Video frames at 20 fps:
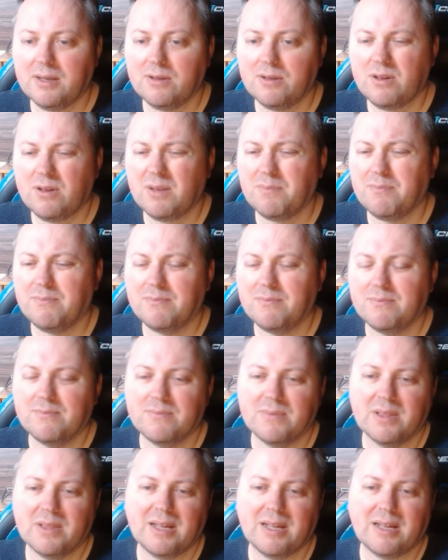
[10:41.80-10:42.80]
not a
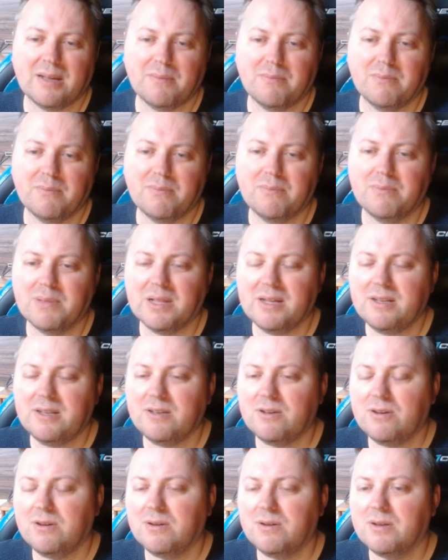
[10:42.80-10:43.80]
like a
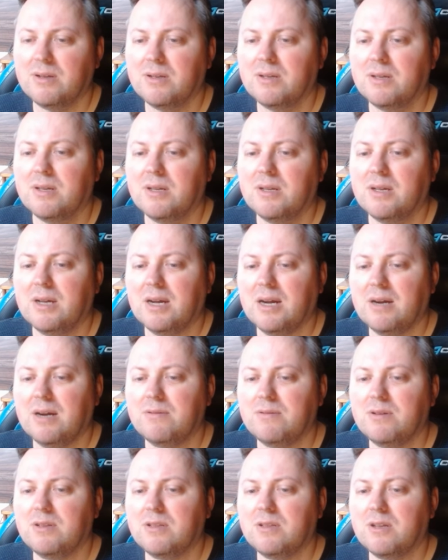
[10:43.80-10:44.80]
blunder. I
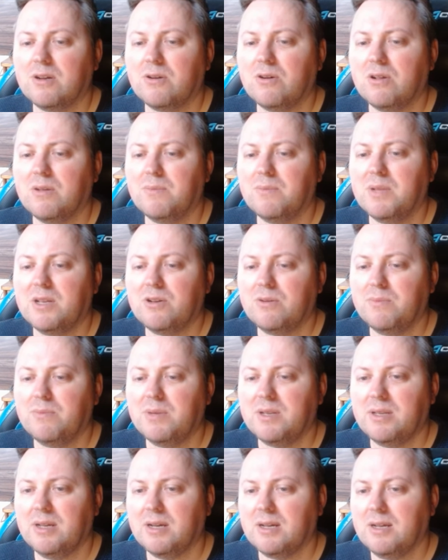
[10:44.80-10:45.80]
wouldn't call a blunder,
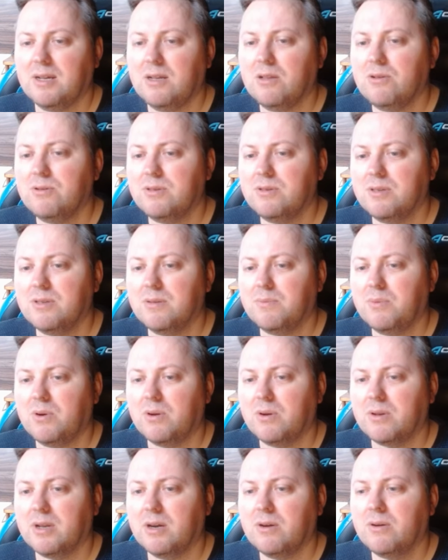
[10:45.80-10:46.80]
but yeah, he loses a
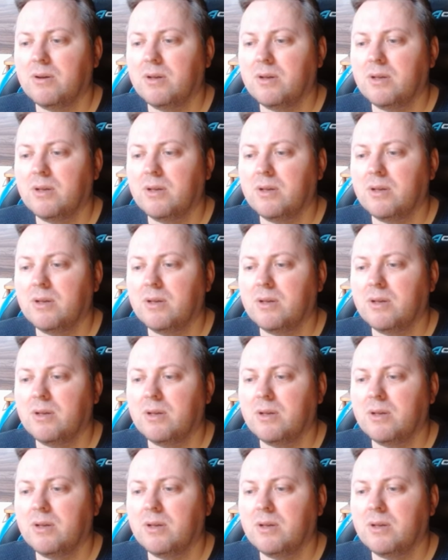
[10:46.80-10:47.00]
pawn now.